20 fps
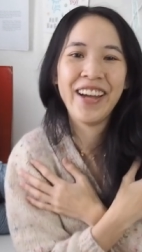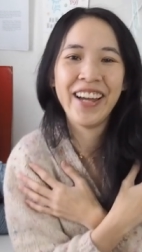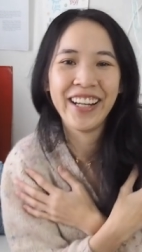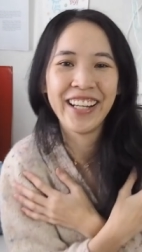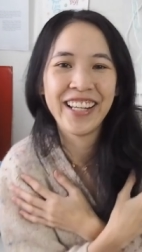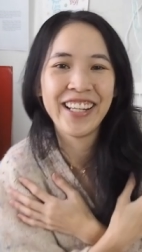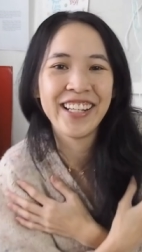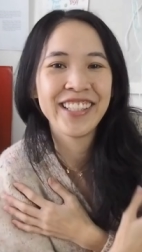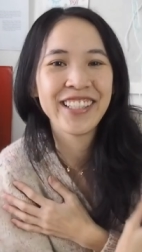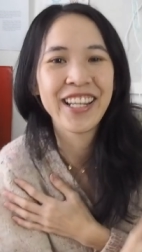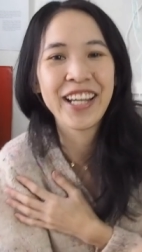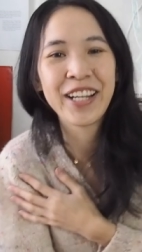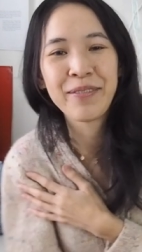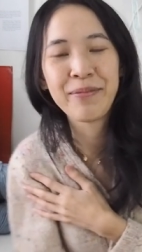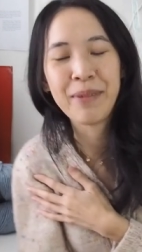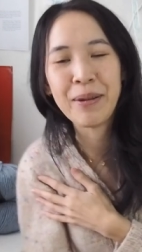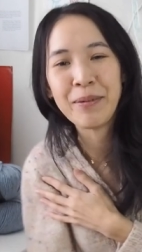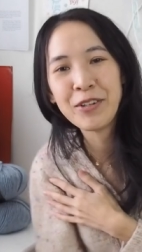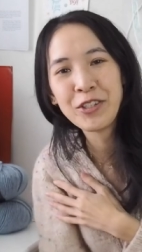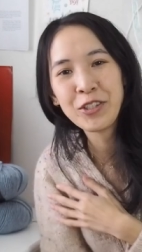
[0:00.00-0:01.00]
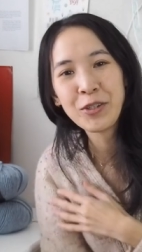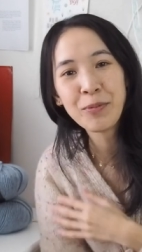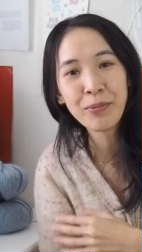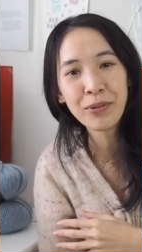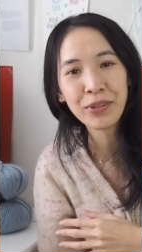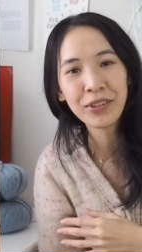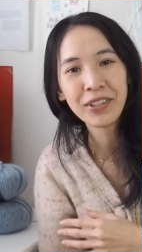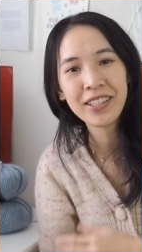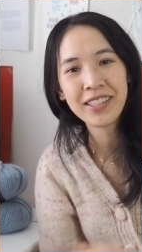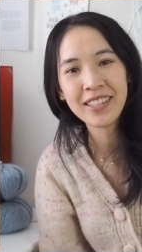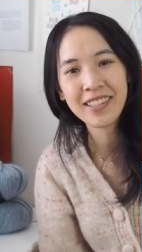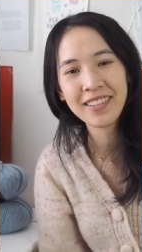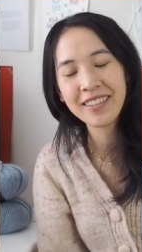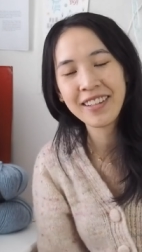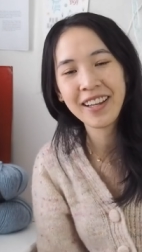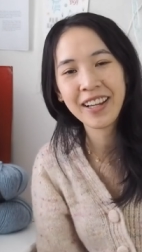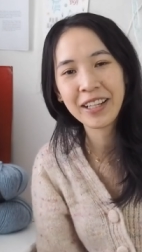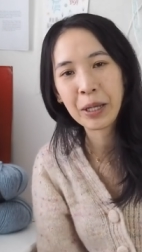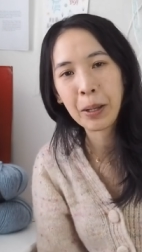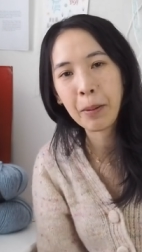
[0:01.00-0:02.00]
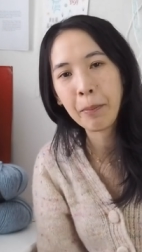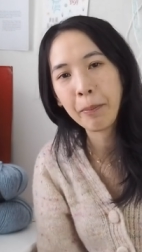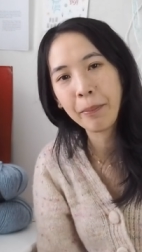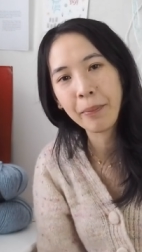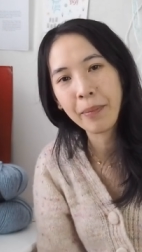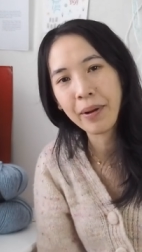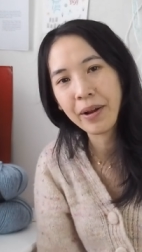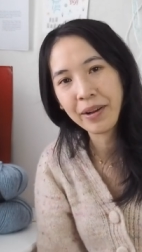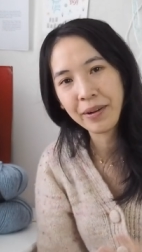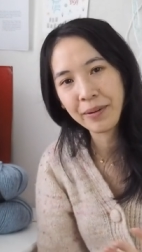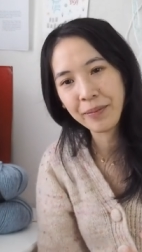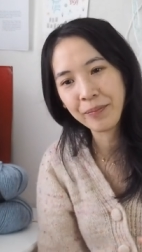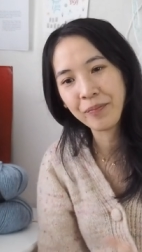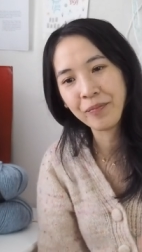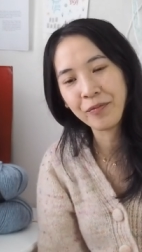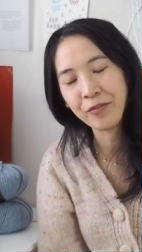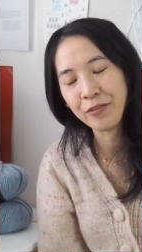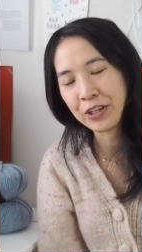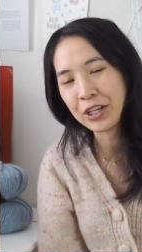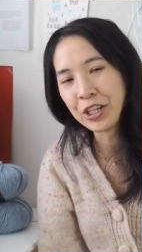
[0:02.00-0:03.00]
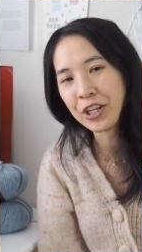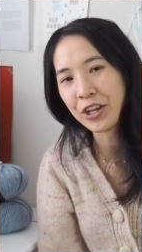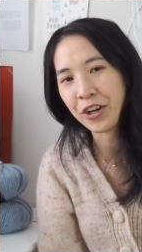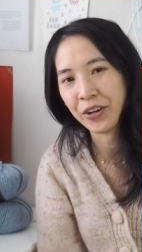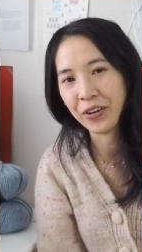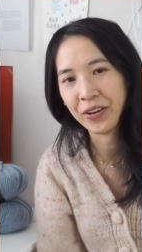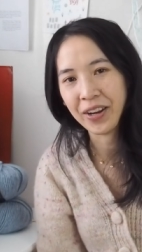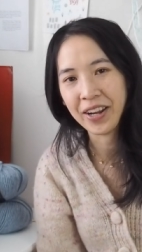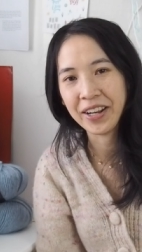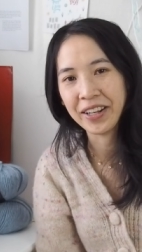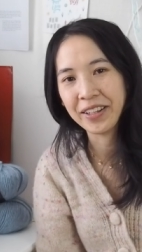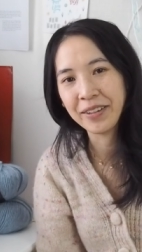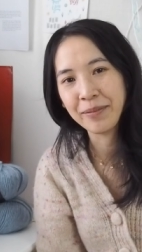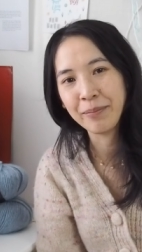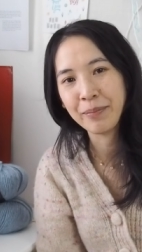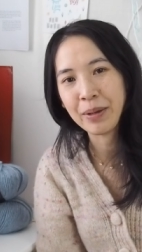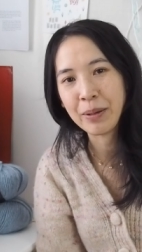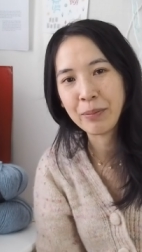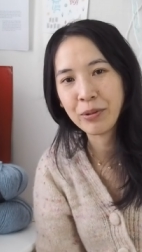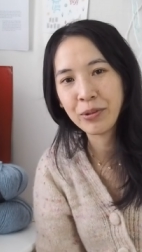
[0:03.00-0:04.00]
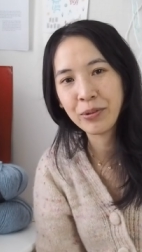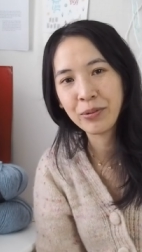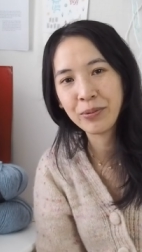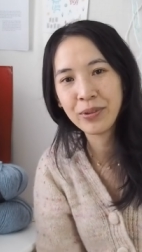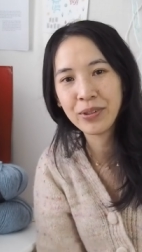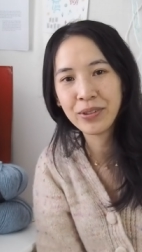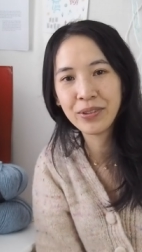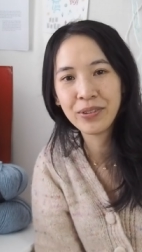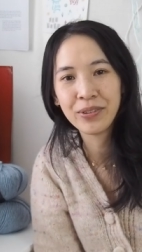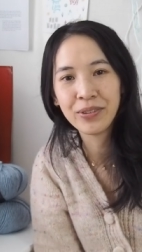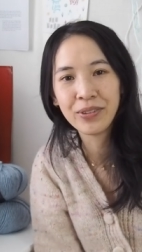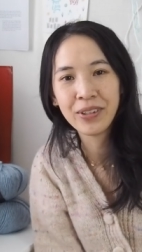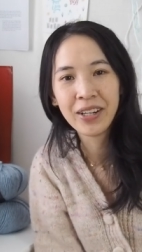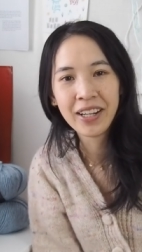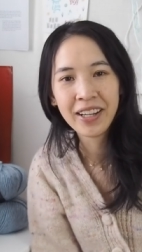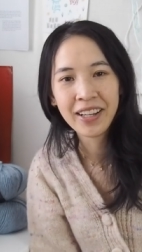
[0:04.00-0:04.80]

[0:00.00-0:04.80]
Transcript: But he's like, maybe we should put this in like a, a video and people will